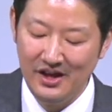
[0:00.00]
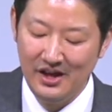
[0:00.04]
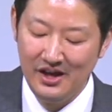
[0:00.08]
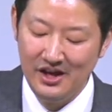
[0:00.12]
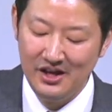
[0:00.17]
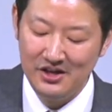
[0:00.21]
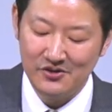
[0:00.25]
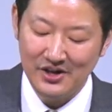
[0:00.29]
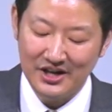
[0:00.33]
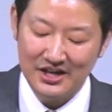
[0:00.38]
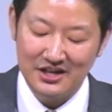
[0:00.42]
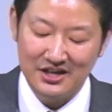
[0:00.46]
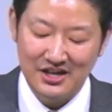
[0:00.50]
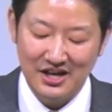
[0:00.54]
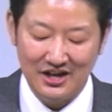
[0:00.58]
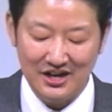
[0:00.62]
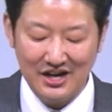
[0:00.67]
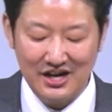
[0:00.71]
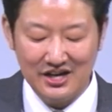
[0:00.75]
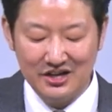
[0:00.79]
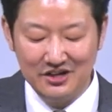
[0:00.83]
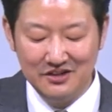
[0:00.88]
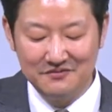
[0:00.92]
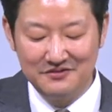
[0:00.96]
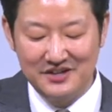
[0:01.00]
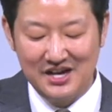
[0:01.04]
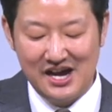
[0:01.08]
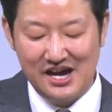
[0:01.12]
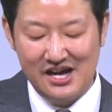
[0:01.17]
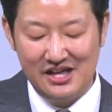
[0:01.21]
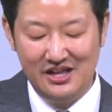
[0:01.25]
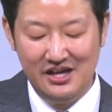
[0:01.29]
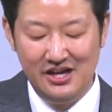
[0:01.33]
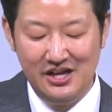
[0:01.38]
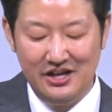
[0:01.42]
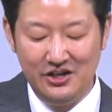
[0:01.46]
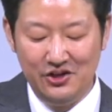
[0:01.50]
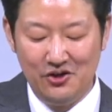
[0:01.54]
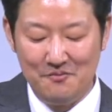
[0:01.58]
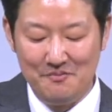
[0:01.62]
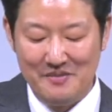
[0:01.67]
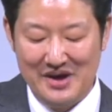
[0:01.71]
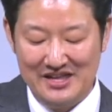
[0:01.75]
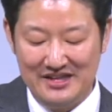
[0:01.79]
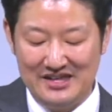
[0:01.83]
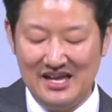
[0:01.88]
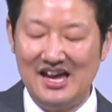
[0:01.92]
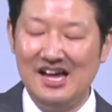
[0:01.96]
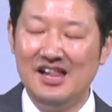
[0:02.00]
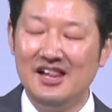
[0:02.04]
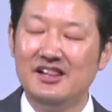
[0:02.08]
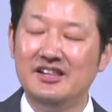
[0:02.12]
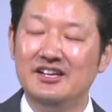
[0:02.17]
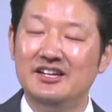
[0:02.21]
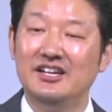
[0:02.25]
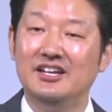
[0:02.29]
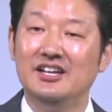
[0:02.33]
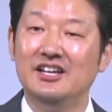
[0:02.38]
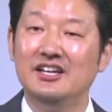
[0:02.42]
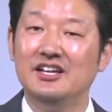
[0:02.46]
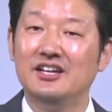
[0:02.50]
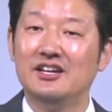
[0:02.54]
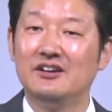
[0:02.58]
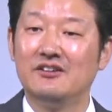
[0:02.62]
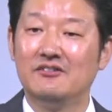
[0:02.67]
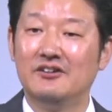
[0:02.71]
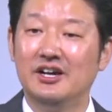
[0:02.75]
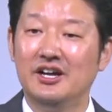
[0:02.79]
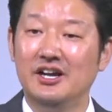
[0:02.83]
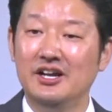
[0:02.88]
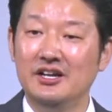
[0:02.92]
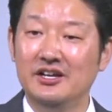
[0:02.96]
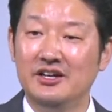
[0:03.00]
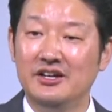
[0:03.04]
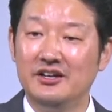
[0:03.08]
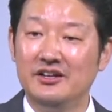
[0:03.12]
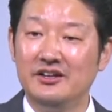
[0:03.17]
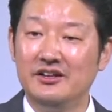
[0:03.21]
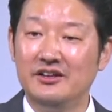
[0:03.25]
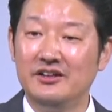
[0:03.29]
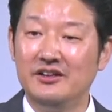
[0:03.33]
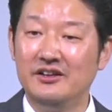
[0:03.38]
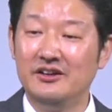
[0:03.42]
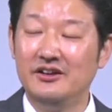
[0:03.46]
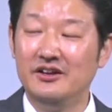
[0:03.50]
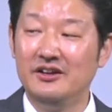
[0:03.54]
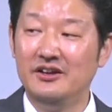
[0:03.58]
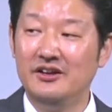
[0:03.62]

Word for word: You got to get out of that, mentality, right? Yes.